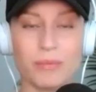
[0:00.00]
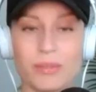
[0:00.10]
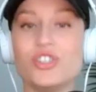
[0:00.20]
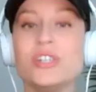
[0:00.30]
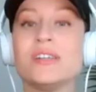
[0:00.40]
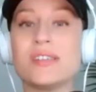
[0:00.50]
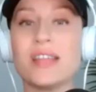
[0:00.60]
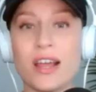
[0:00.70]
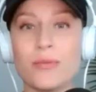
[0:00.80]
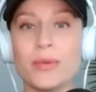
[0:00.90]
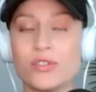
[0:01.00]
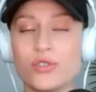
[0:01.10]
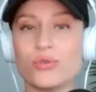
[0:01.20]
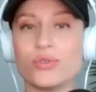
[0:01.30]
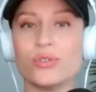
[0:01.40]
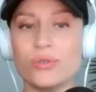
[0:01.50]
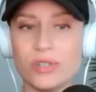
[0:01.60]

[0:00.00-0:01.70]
But she doesn't care because Drew